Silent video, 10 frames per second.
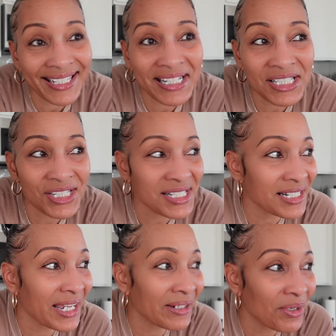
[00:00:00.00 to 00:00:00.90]
And it's just
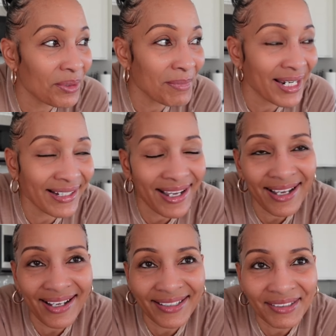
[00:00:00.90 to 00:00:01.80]
like, oh my
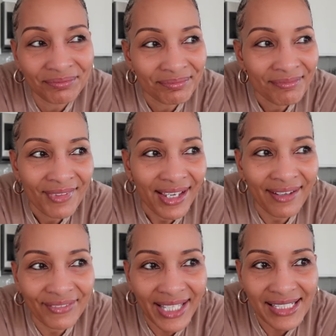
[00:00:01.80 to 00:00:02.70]
God,
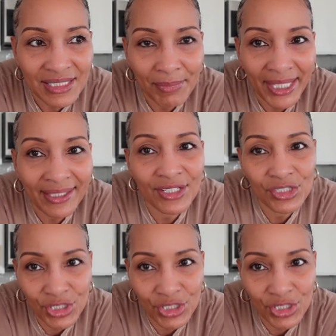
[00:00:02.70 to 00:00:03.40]
I forgot to make it.